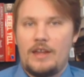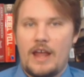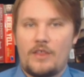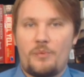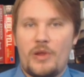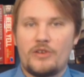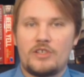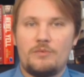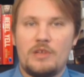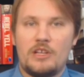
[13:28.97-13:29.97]
Now, the
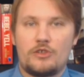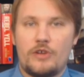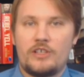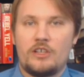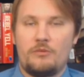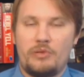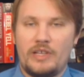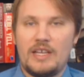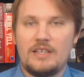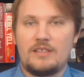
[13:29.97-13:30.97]
Pierce administration
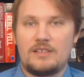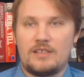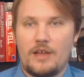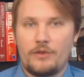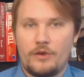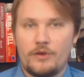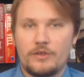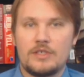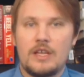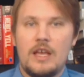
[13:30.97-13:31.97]
pleased
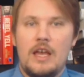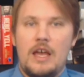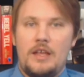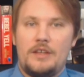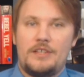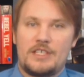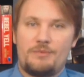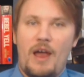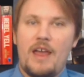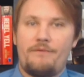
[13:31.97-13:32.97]
Southerners.
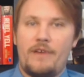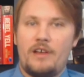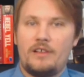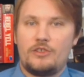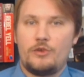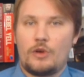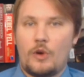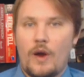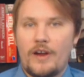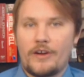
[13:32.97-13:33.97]
Despite failing to
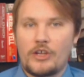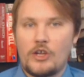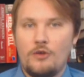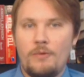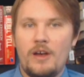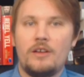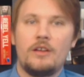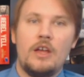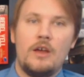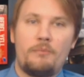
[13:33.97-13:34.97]
acquire
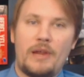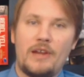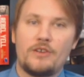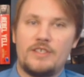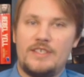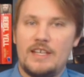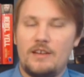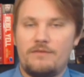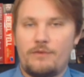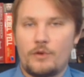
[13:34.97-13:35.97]
Cuba, Pierce did
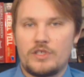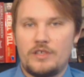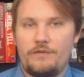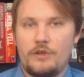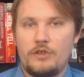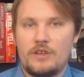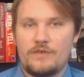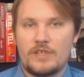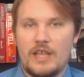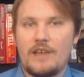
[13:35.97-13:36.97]
enforce the
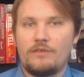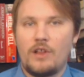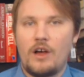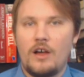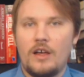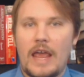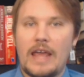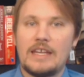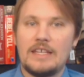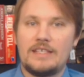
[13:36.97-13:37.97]
Fugitive Slave Law,
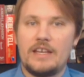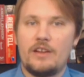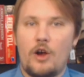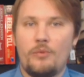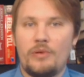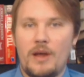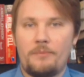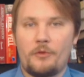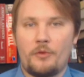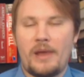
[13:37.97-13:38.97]
and he did open
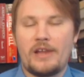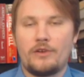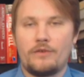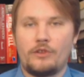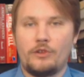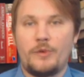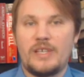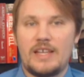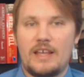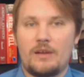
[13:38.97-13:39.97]
up the remainder of the
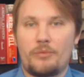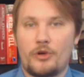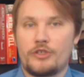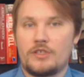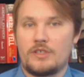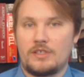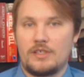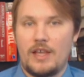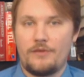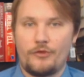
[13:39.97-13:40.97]
Louisiana Purchase to
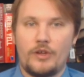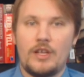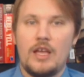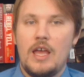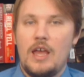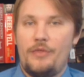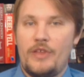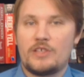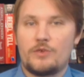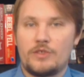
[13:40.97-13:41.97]
slavery.
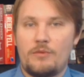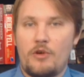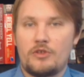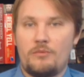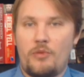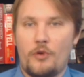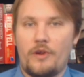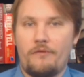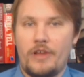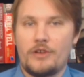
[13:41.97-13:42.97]
This was the most
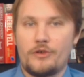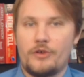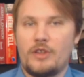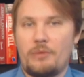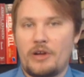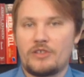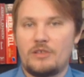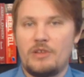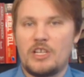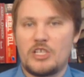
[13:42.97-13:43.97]
important event during the Pierce
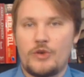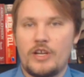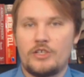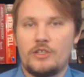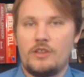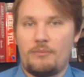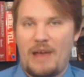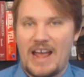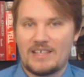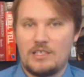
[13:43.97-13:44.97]
administration, the
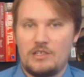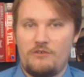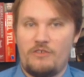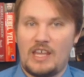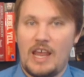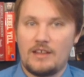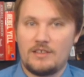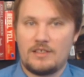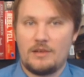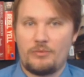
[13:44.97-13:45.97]
passage of the
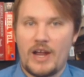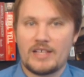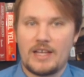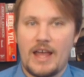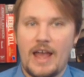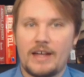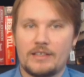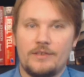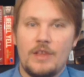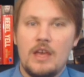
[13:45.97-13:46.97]
Kansas-Nebraska Act.